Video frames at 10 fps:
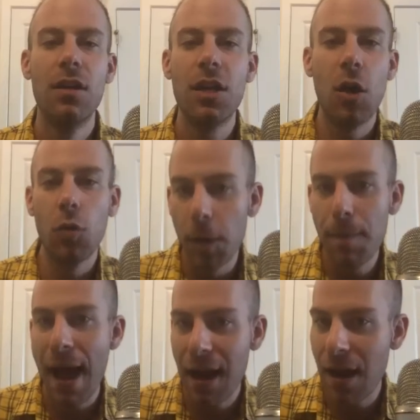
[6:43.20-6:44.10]
look
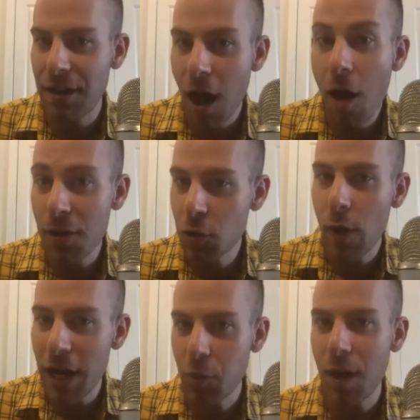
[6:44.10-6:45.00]
back on as, the
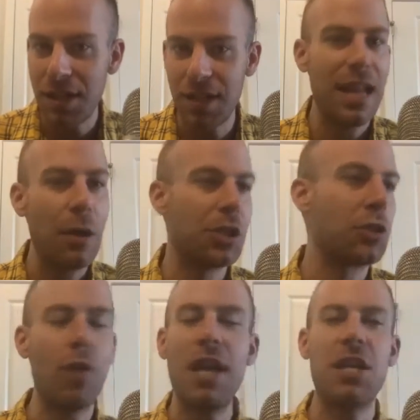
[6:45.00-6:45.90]
2020 season, that was a
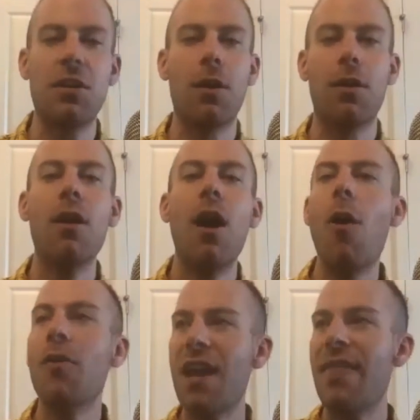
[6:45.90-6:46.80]
great year, or,
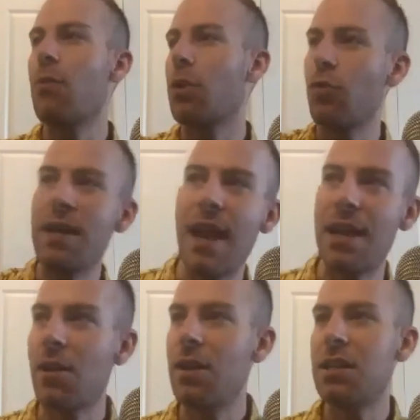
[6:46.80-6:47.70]
oh yeah, they were great that
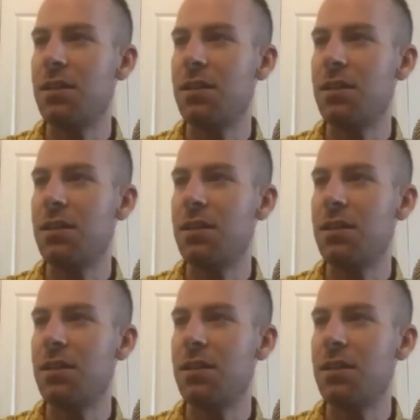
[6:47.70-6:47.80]
year.